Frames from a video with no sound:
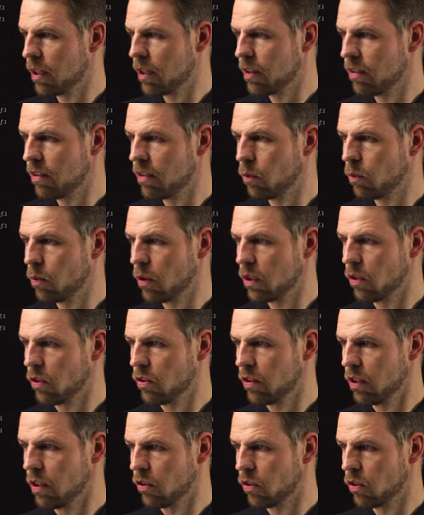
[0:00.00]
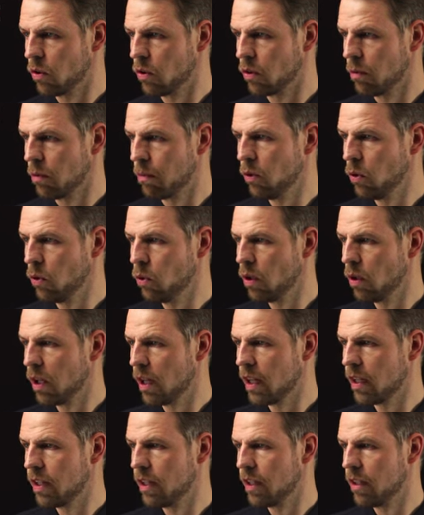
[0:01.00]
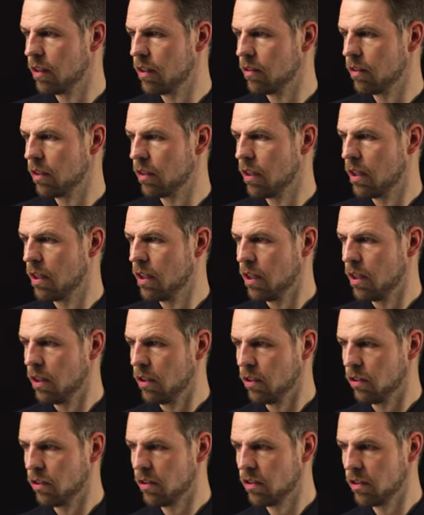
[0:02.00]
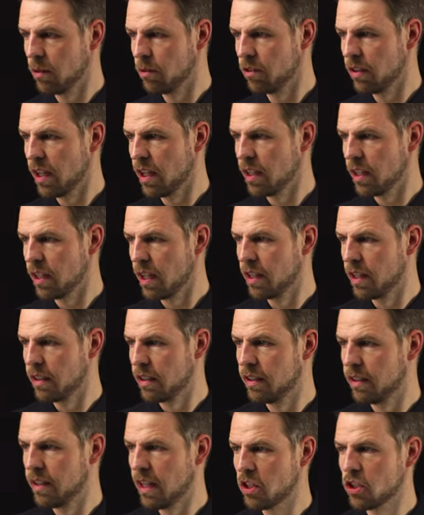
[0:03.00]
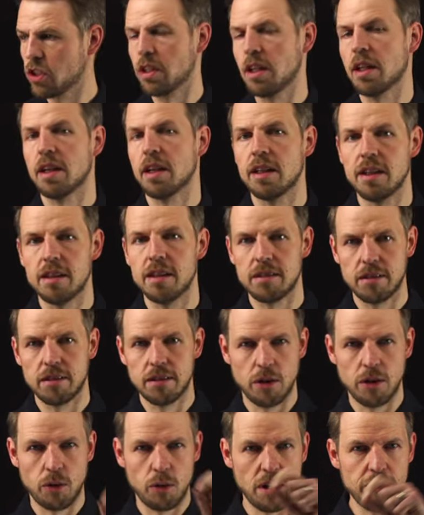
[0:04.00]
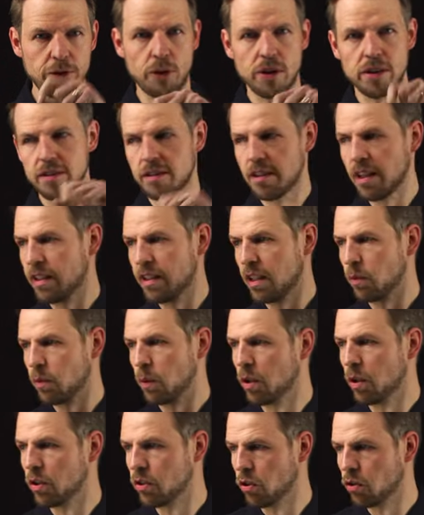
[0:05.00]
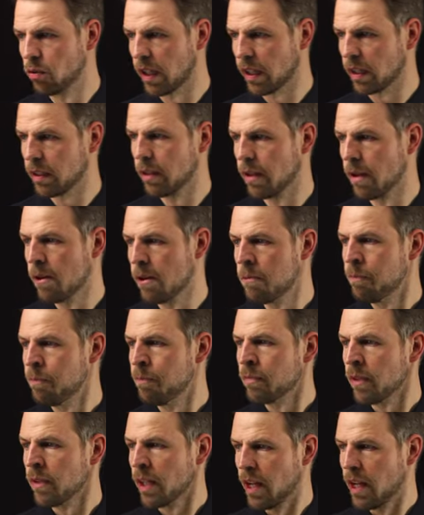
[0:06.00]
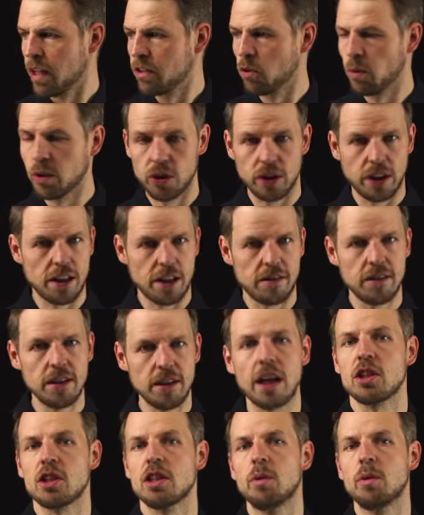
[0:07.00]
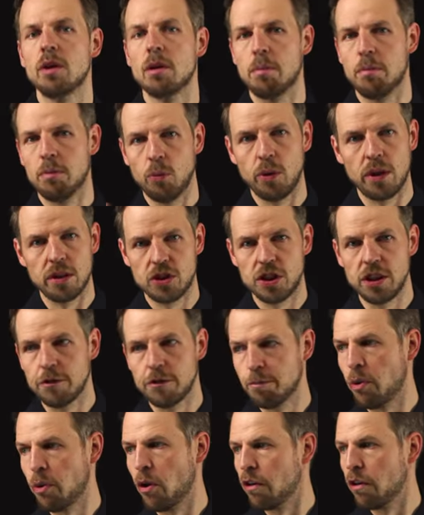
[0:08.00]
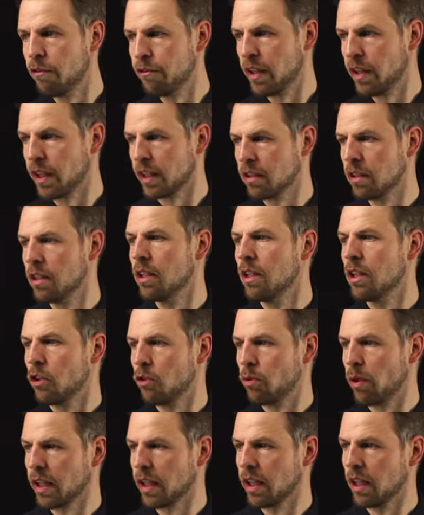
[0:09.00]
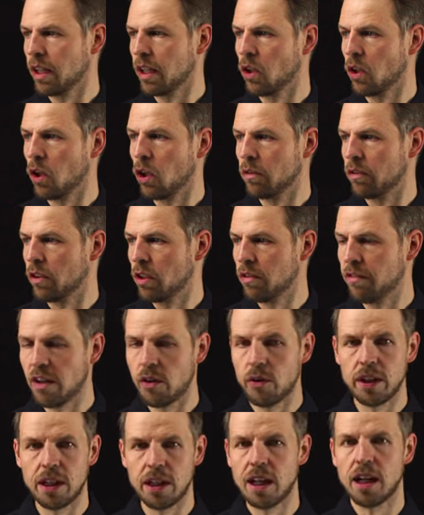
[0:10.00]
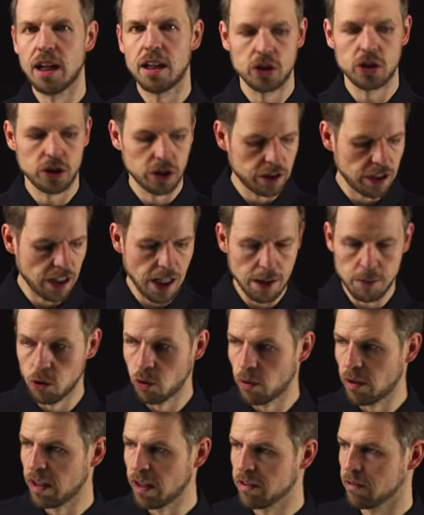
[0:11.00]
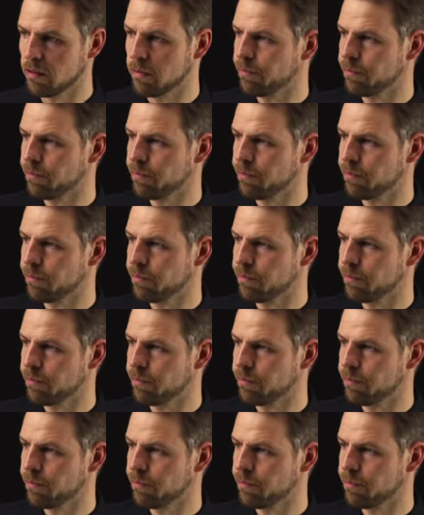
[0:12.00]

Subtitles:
this is what you see. So the blue line is the system state, and the dashed line is the reference state that we want to track. And so what you can see, actually, we achieve perfect tracking over a very large time horizon.